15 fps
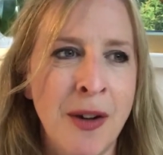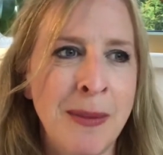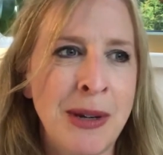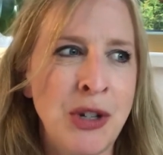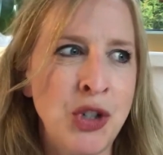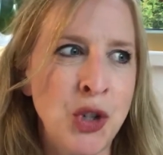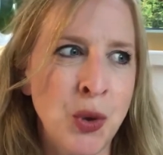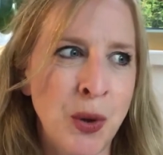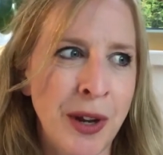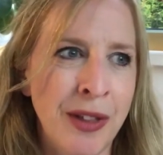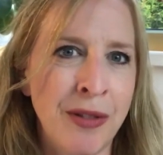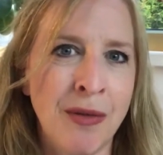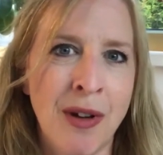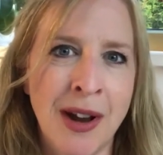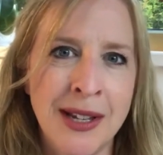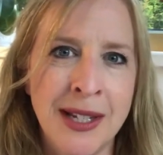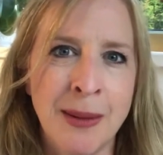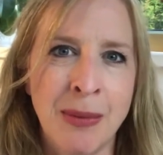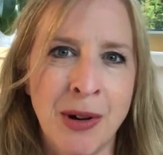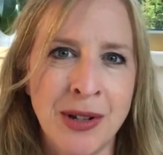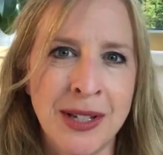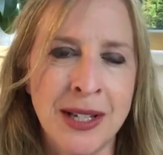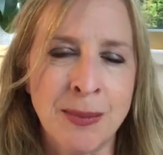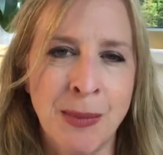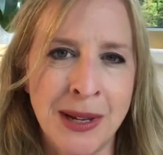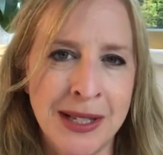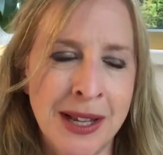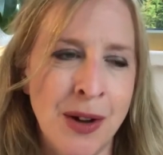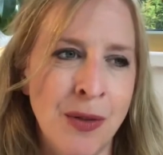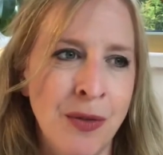I'm enjoying the writing process
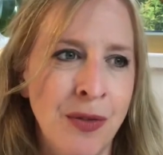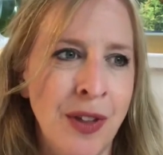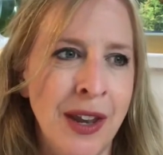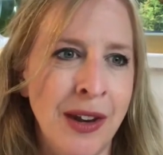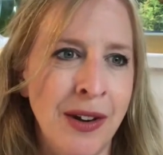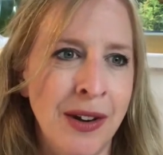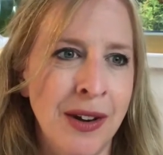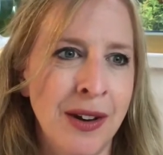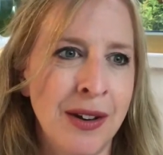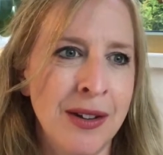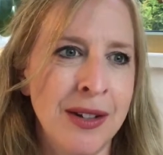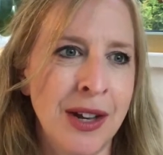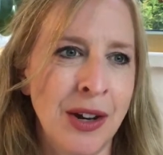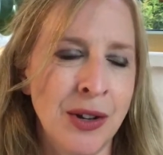myself, then,